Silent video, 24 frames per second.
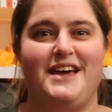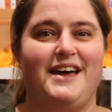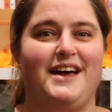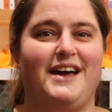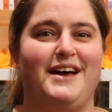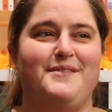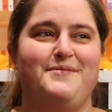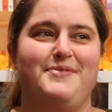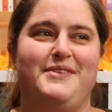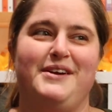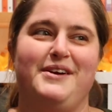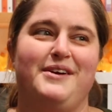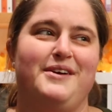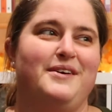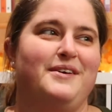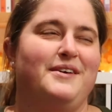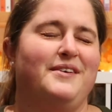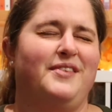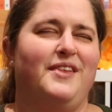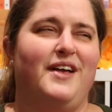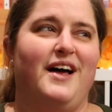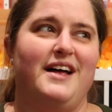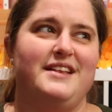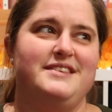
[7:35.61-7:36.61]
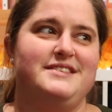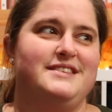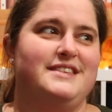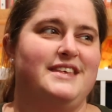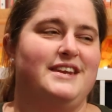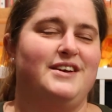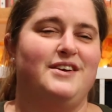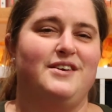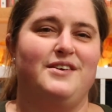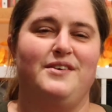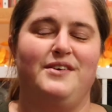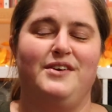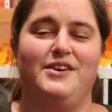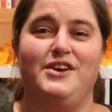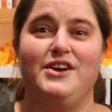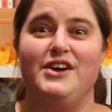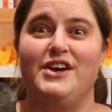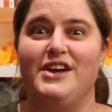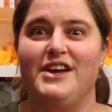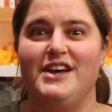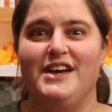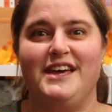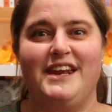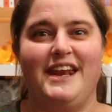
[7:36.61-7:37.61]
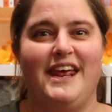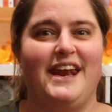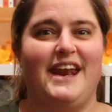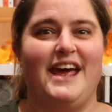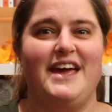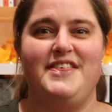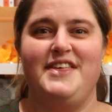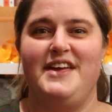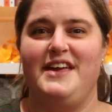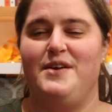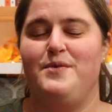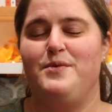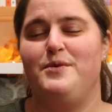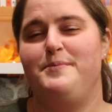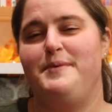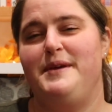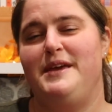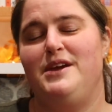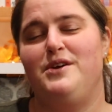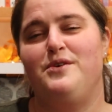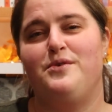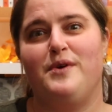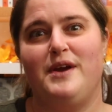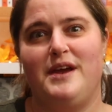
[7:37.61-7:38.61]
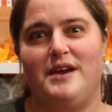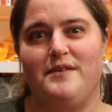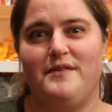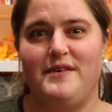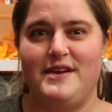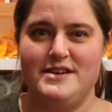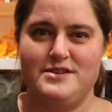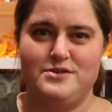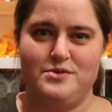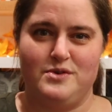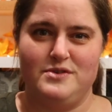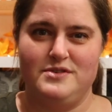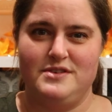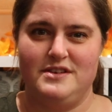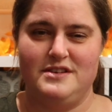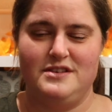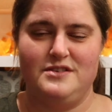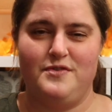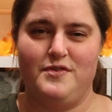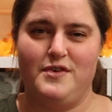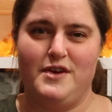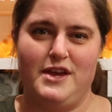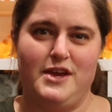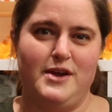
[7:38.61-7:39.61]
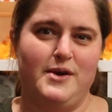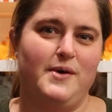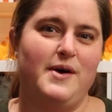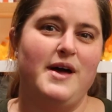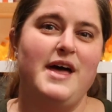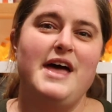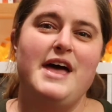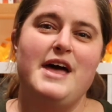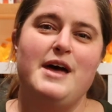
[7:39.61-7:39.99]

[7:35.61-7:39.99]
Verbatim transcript: Um, there are lots that are good and I think would be great resources for you.